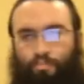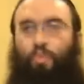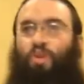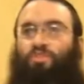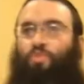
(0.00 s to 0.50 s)

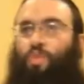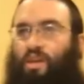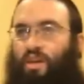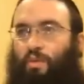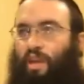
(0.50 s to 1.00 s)
But once a
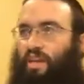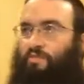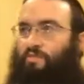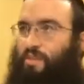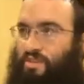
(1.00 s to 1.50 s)
week, when I
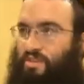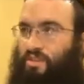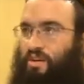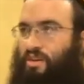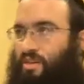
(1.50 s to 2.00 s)
give my money to
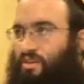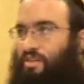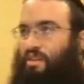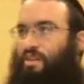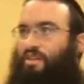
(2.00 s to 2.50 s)
tzedakah,
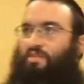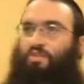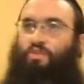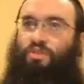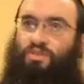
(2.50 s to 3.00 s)
it's an inyan
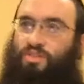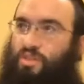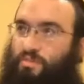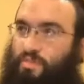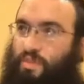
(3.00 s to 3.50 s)
of avodas
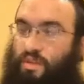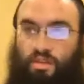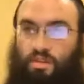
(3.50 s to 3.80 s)
Hashem.